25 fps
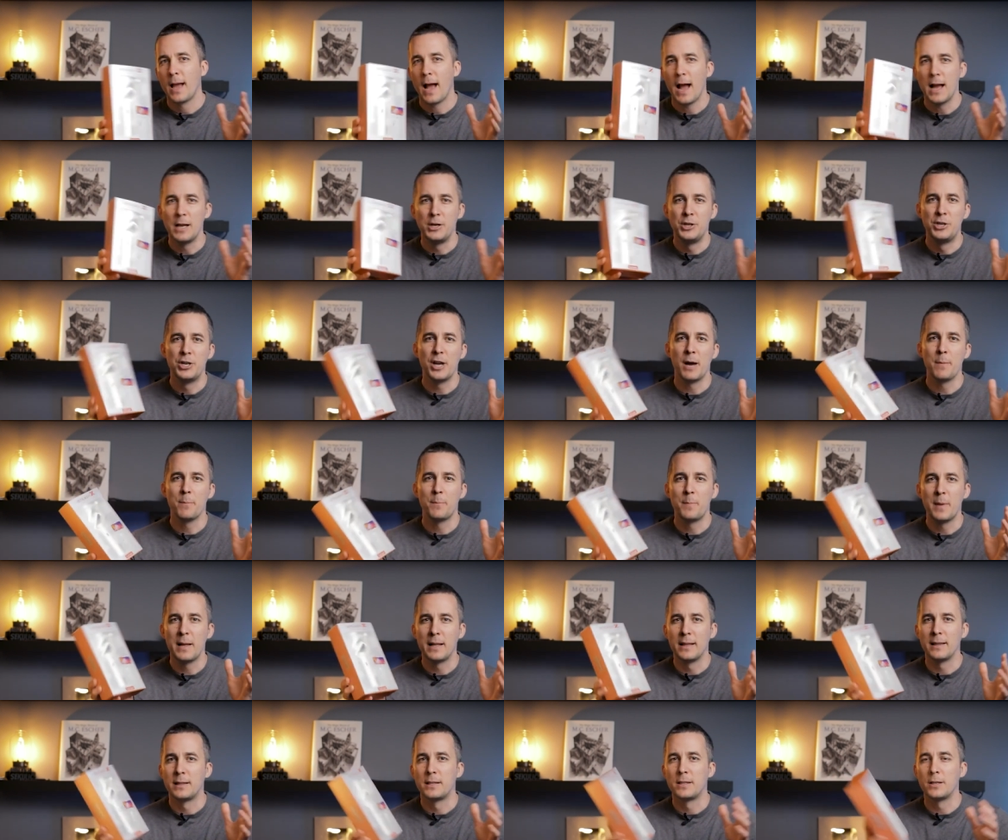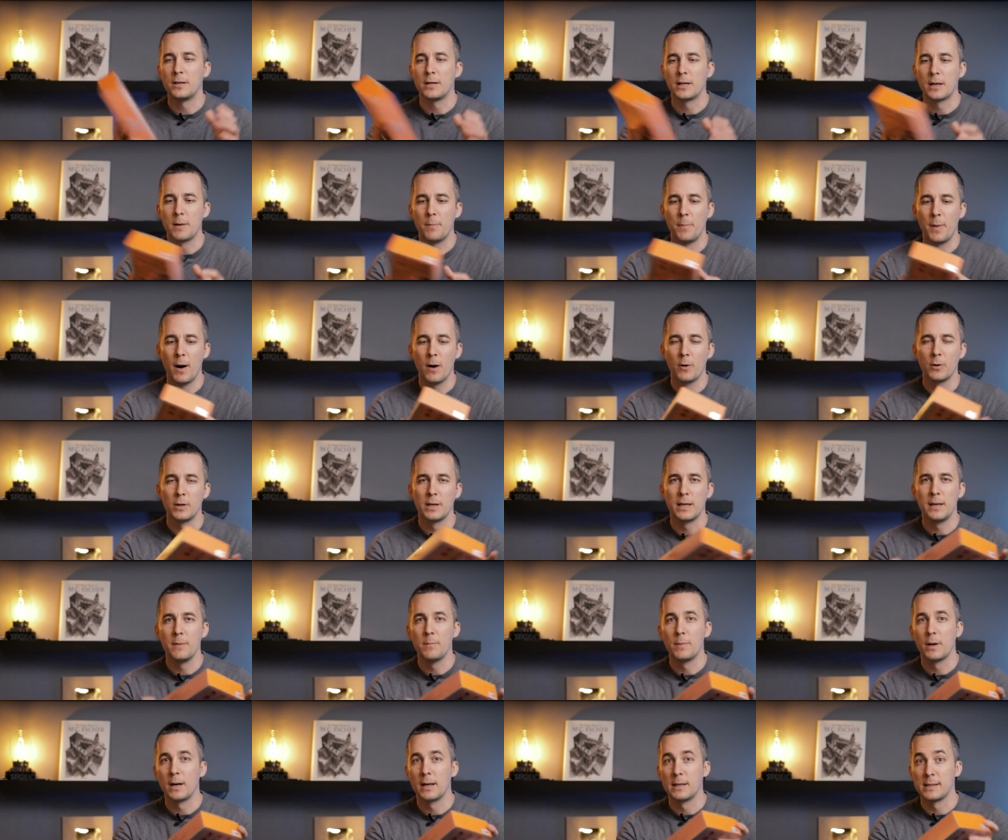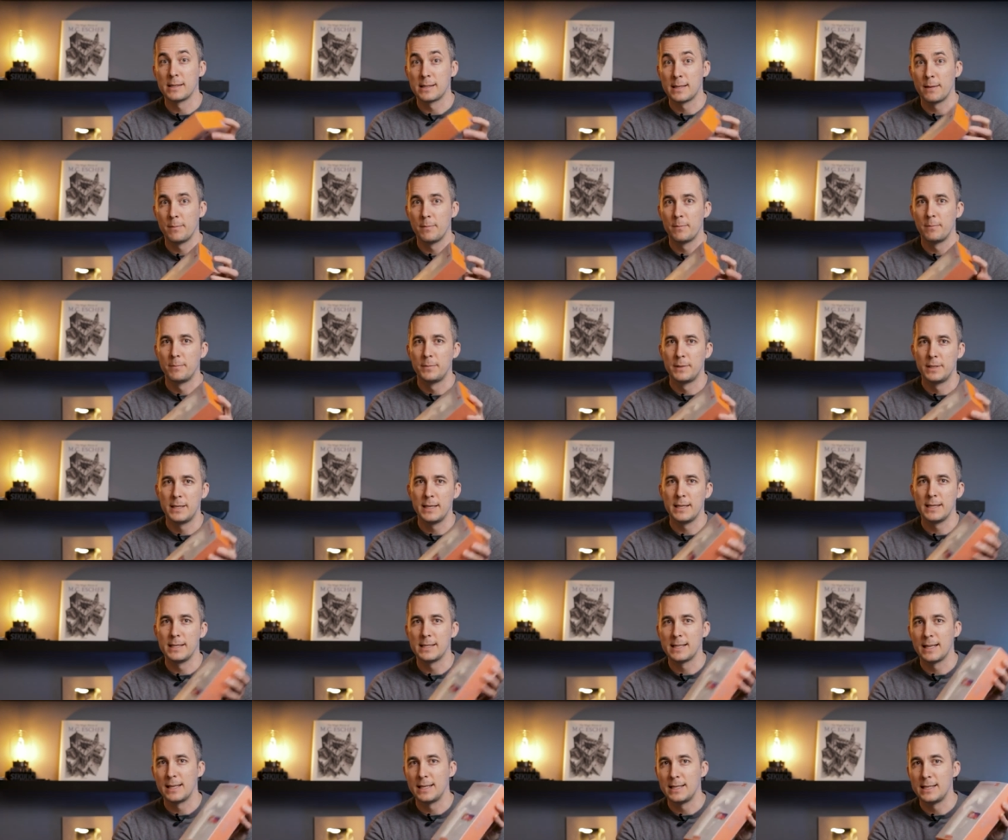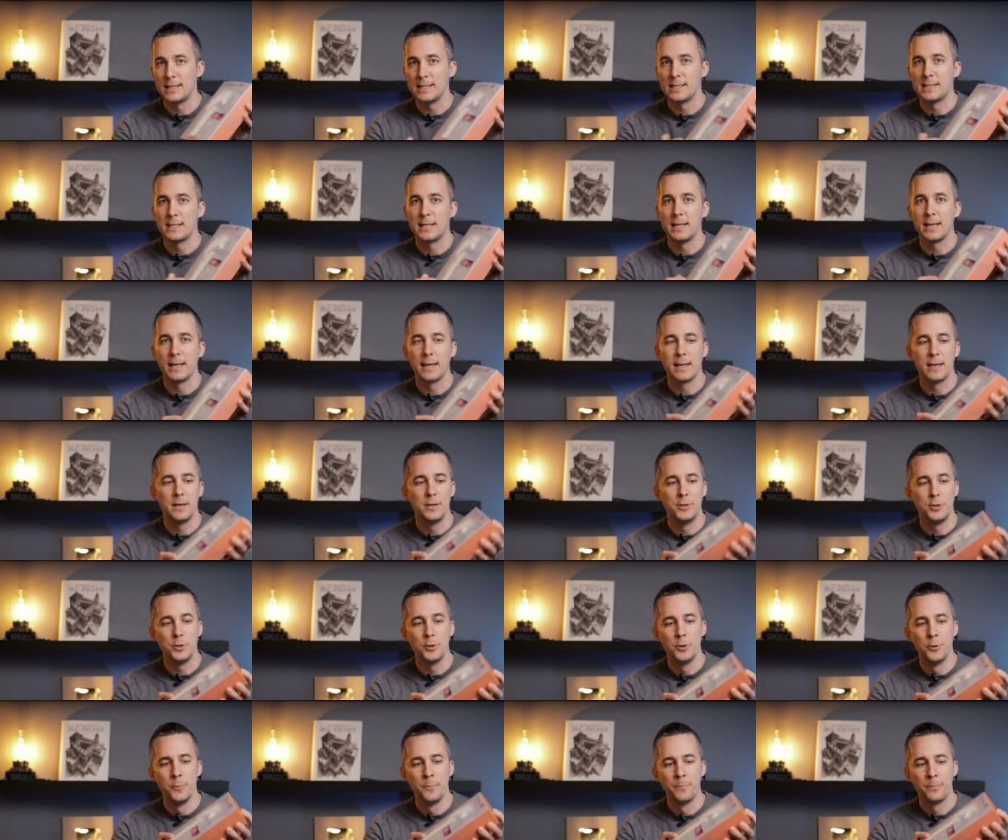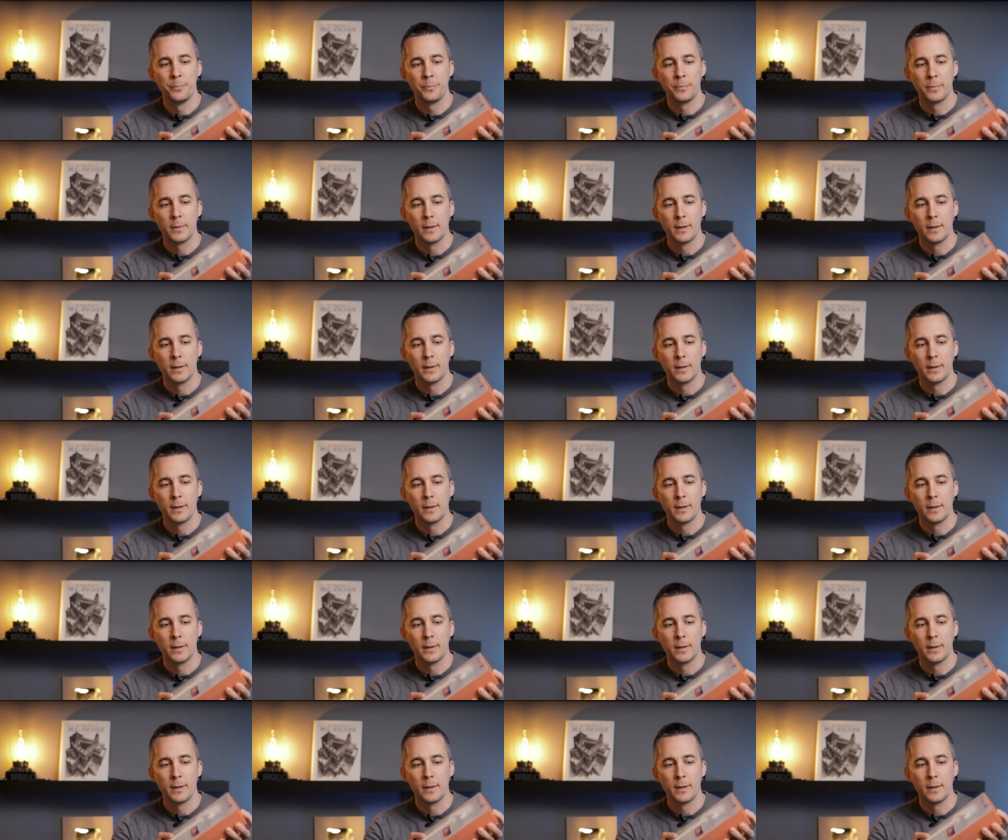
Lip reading: I jump and talk about the gimbal and some things that this thing can do,